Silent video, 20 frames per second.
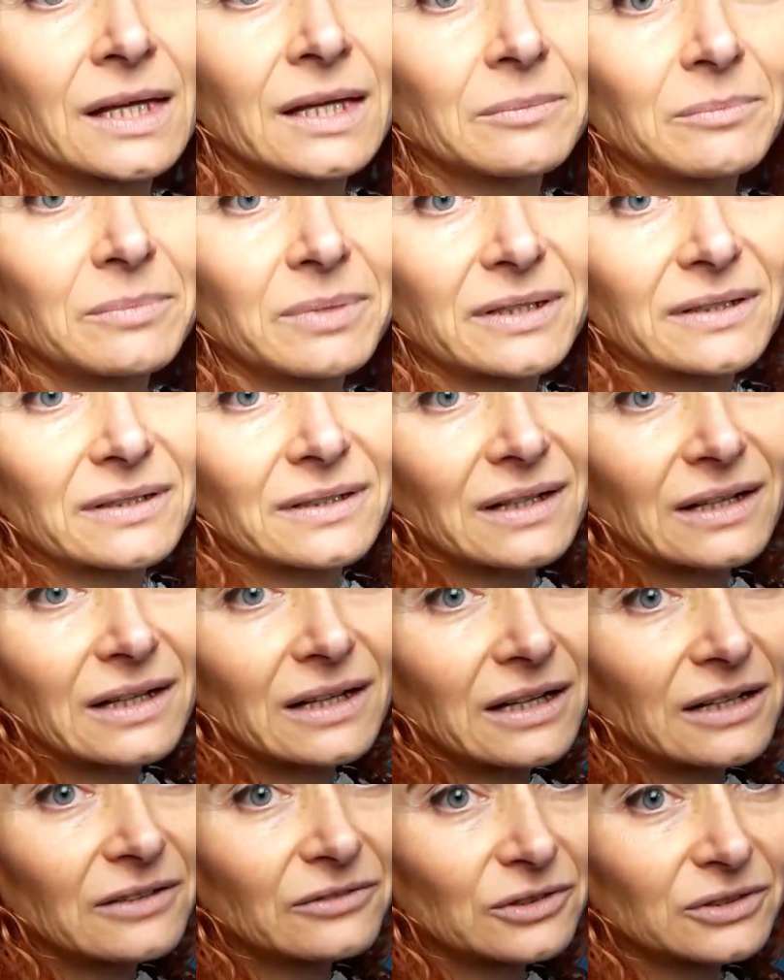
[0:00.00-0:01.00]
but
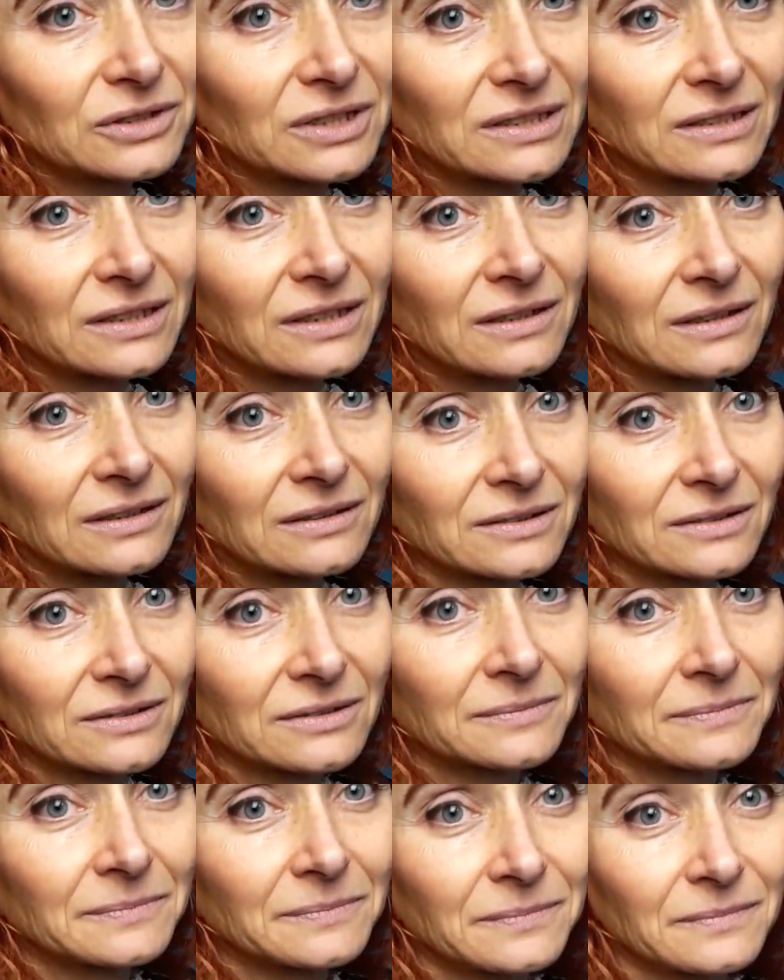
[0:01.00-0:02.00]
I've got a dart.
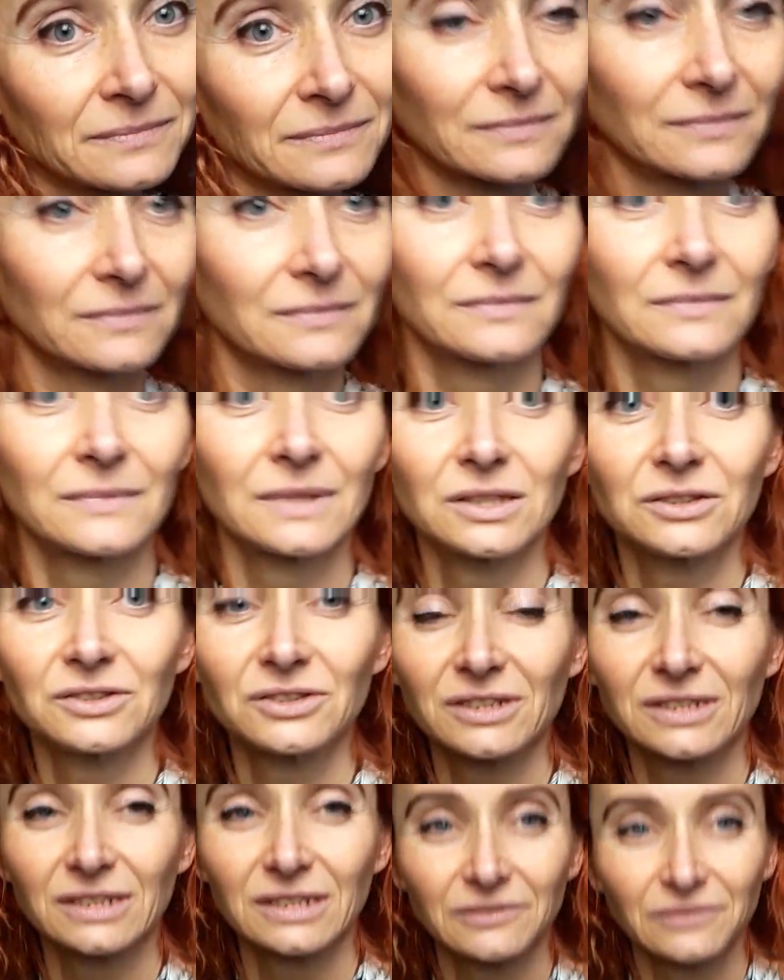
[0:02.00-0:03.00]

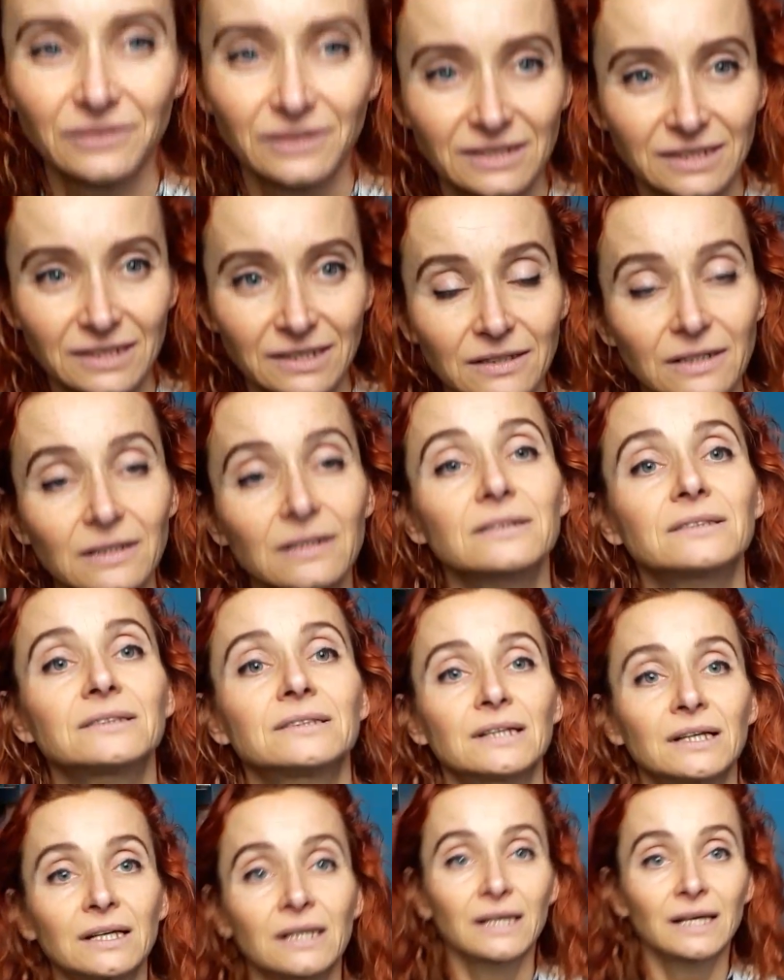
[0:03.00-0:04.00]
Each sleeve has a dart
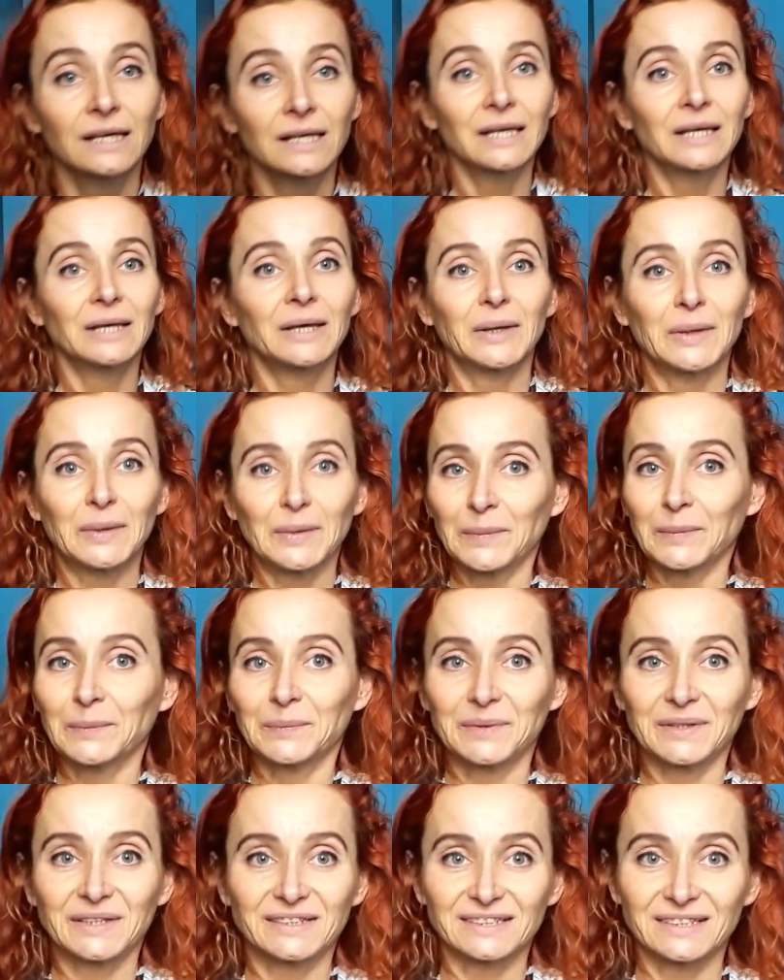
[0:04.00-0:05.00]

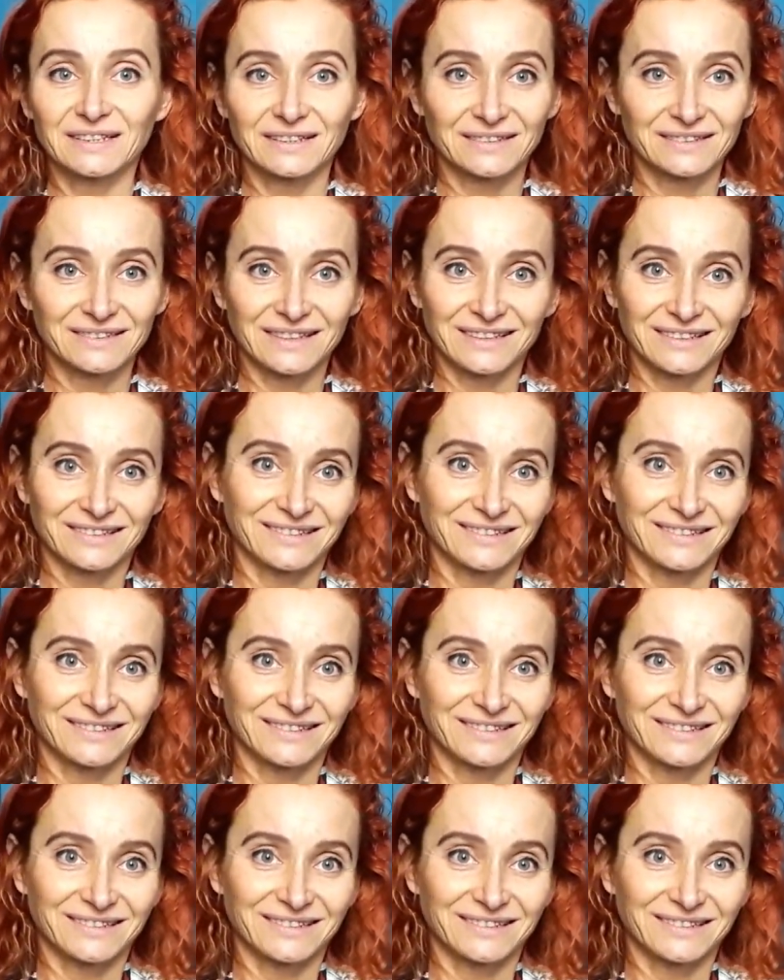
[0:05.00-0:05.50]
because that